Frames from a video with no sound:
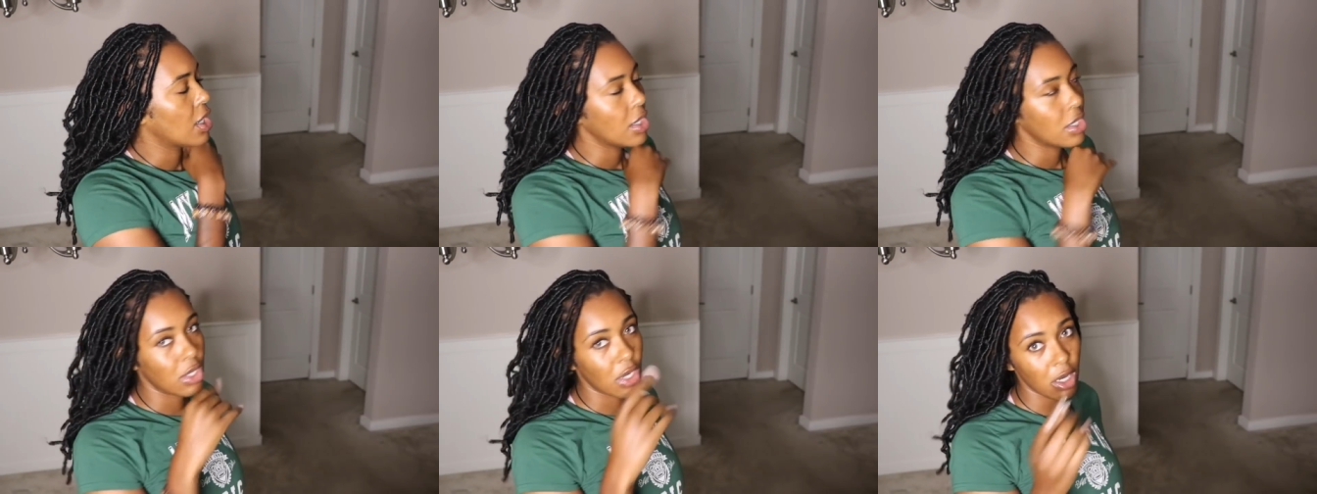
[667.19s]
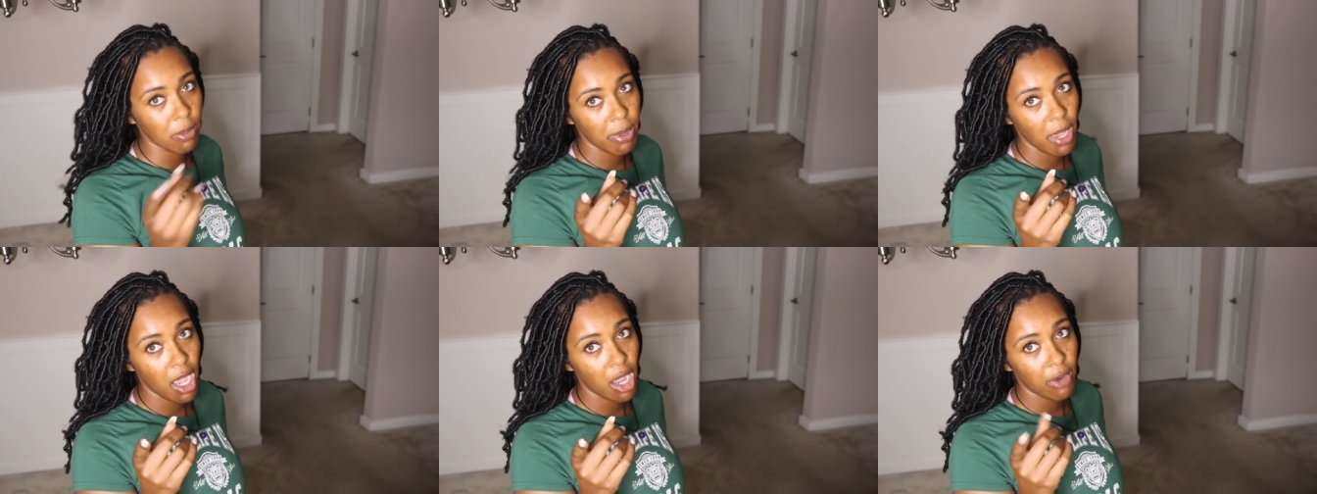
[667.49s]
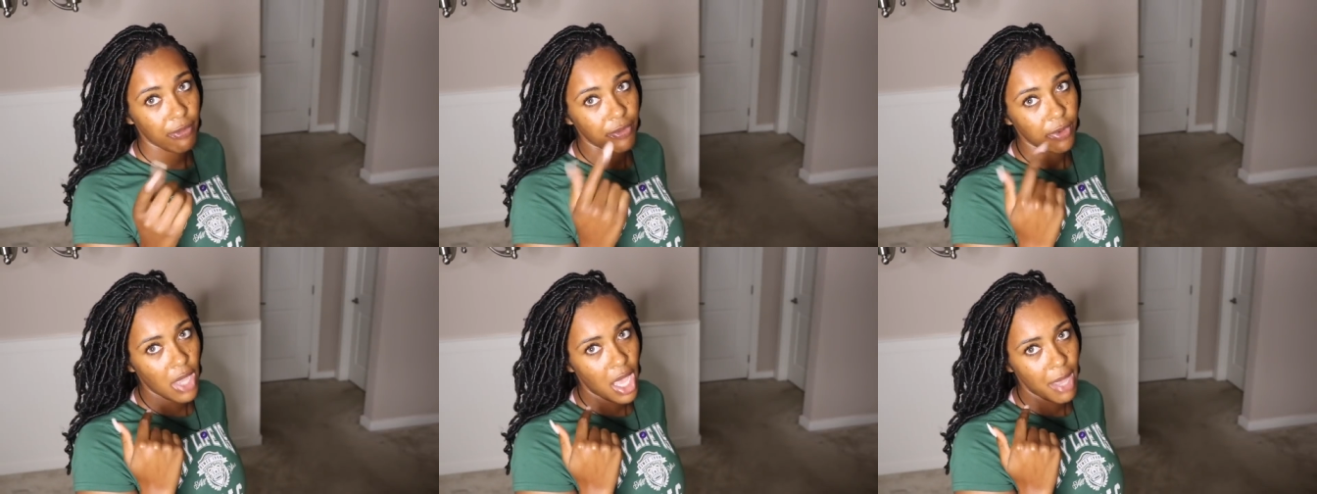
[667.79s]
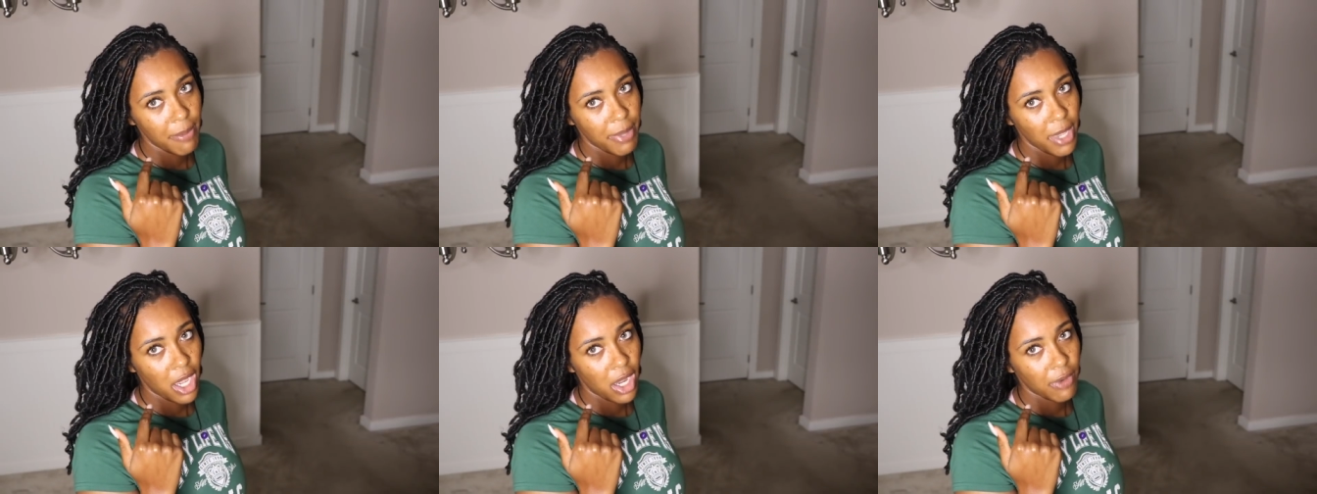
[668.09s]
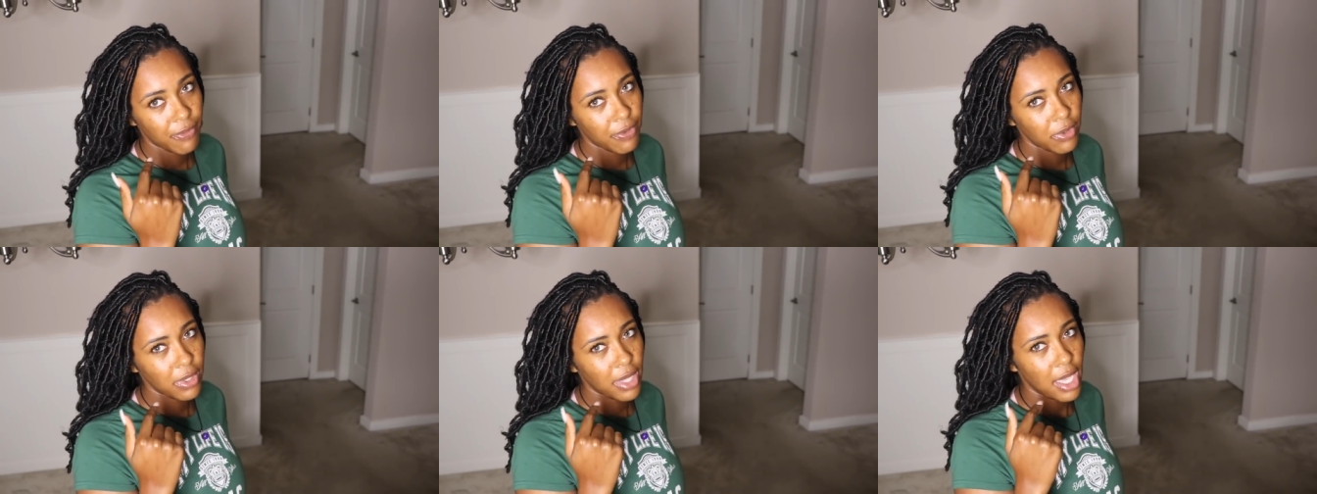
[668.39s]
you're powerful, I'm
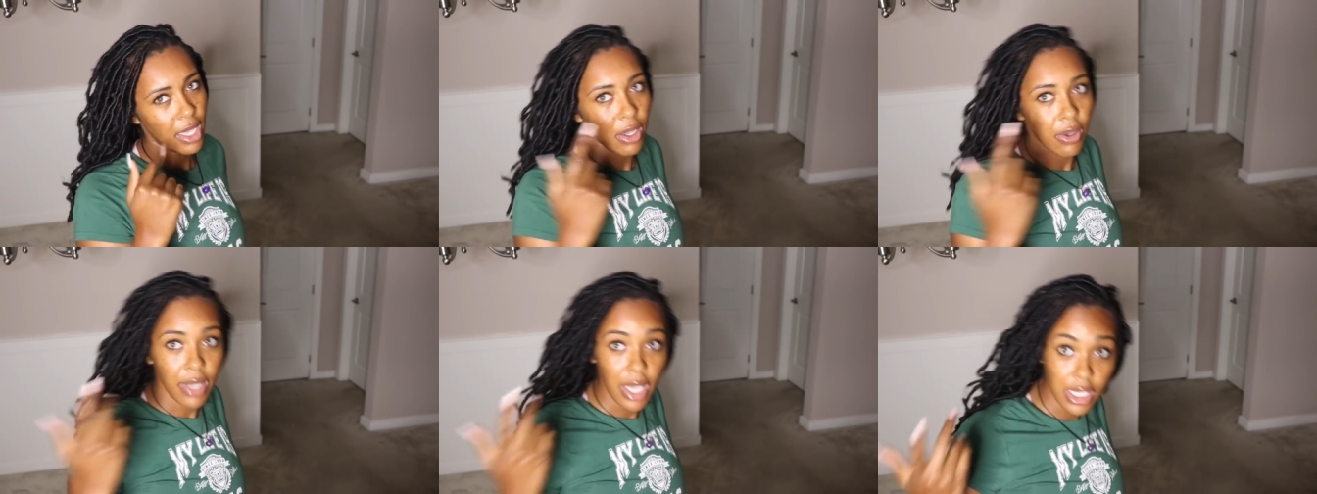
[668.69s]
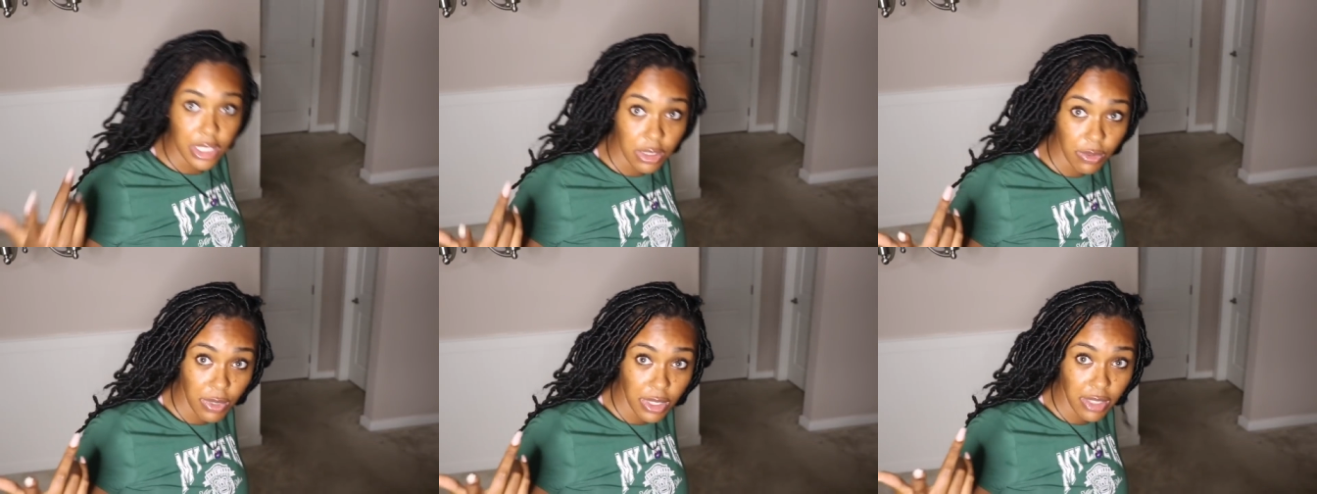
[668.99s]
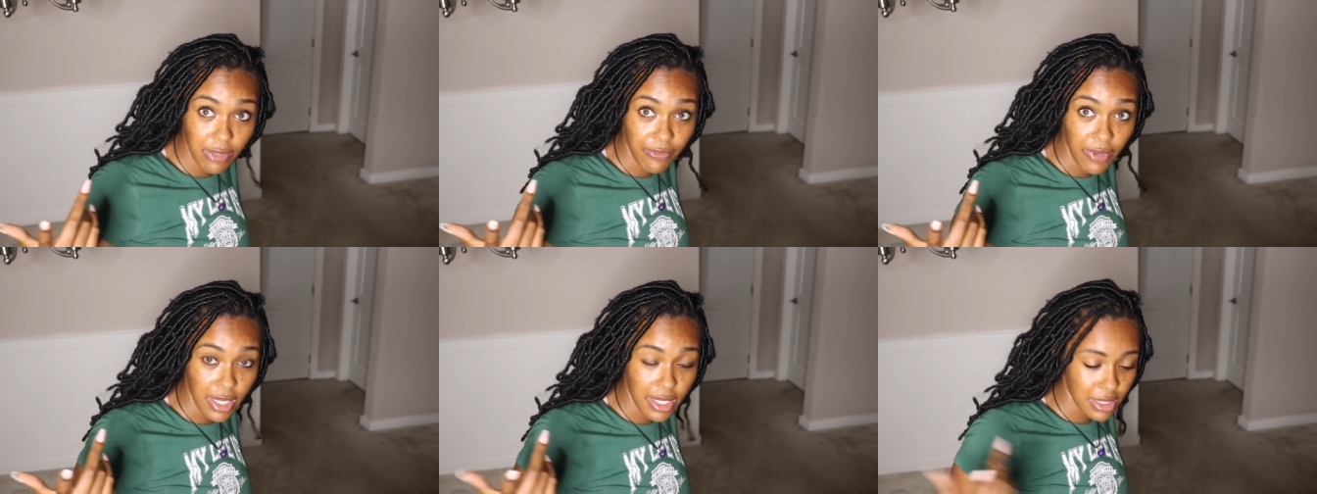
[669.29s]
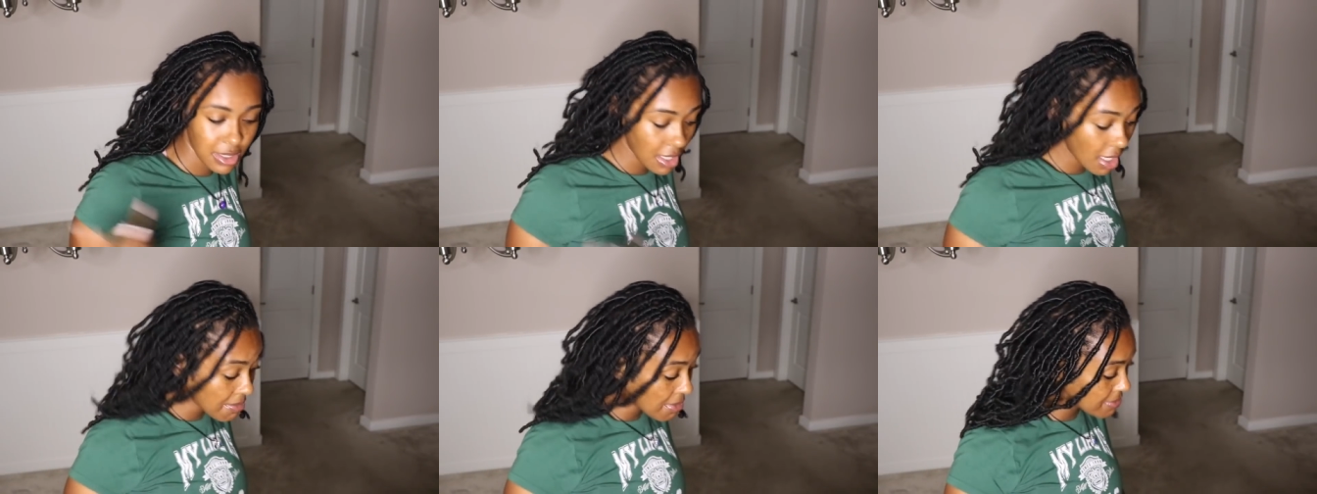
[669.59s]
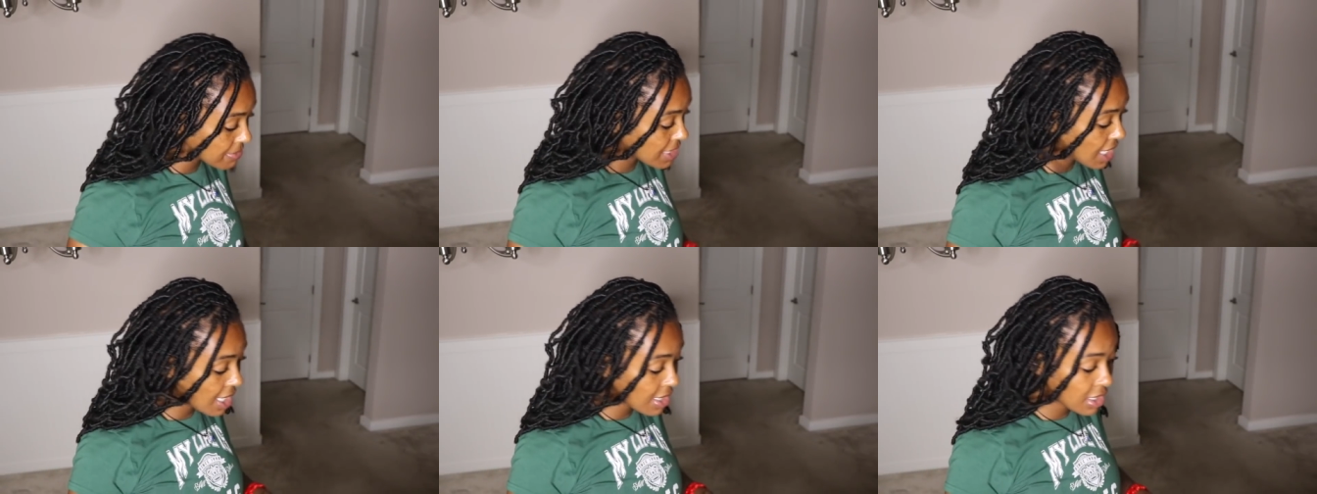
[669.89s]
powerful, like, okay, so what the fuck is up?
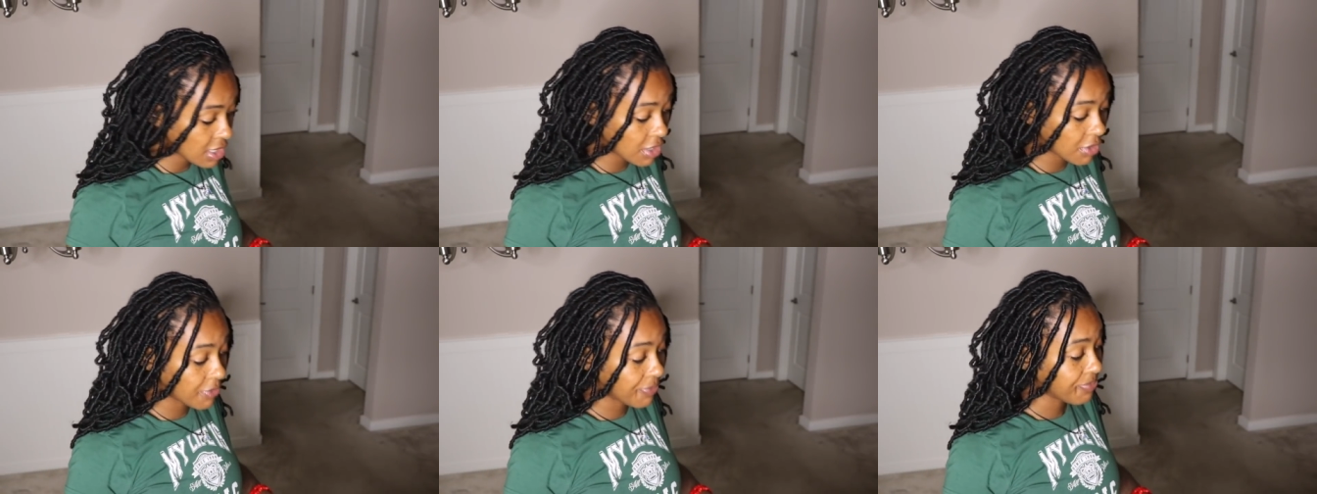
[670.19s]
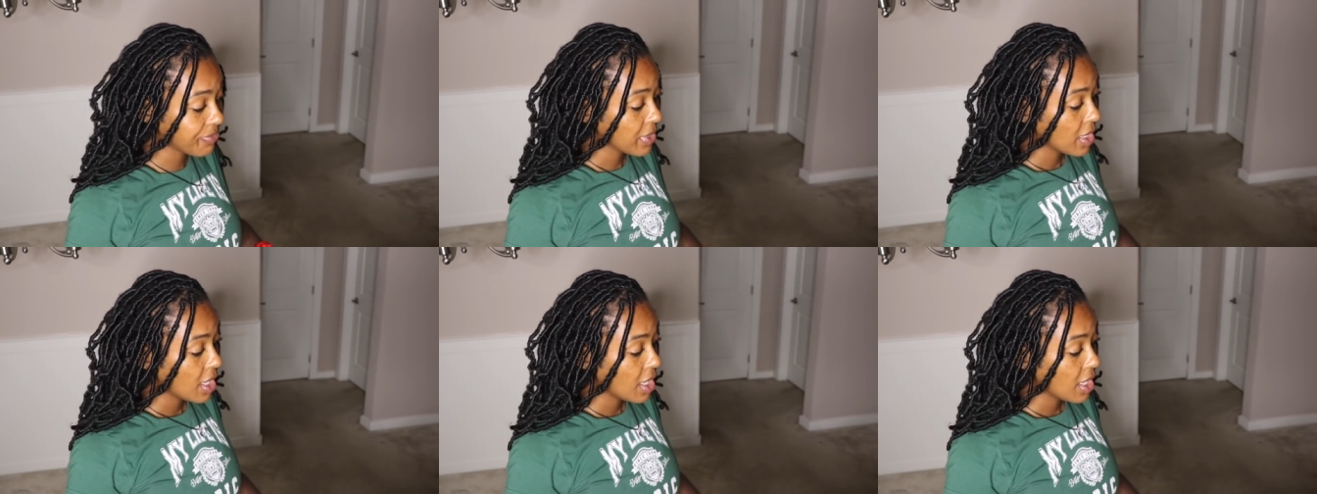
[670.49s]
I'm telling you,